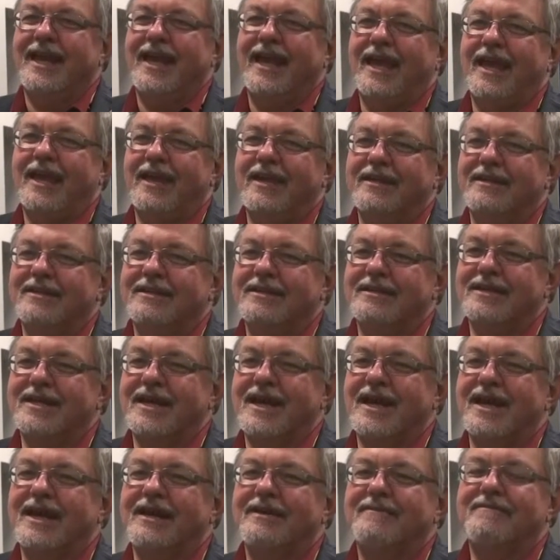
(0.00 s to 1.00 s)
and
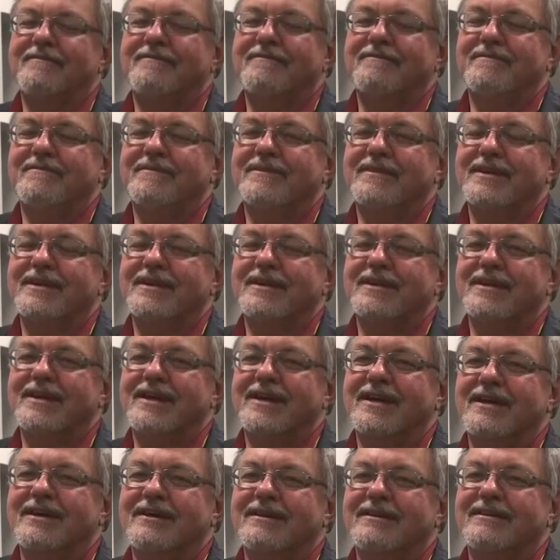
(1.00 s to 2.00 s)
uh,
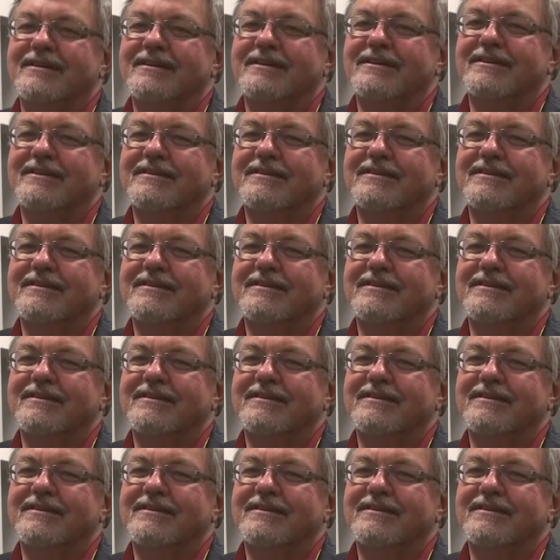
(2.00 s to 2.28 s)
the uh,